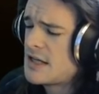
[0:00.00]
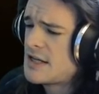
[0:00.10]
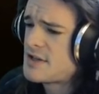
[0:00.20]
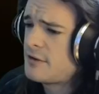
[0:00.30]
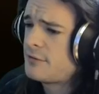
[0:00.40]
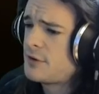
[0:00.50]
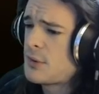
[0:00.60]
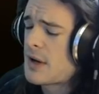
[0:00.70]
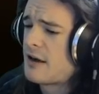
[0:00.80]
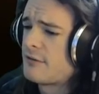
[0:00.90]
is if
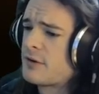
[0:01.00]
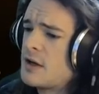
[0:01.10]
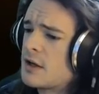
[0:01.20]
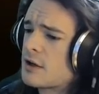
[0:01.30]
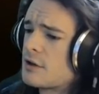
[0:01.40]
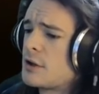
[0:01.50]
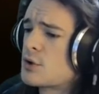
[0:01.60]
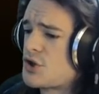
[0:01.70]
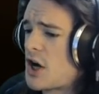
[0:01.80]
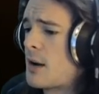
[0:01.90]
you have clear
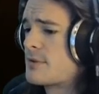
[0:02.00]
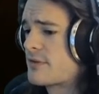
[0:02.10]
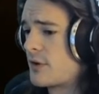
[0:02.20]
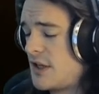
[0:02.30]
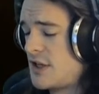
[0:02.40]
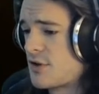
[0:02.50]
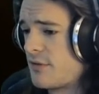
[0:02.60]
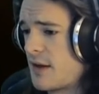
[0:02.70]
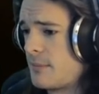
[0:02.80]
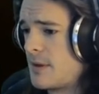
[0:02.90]
jobs for each of
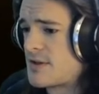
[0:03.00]
them.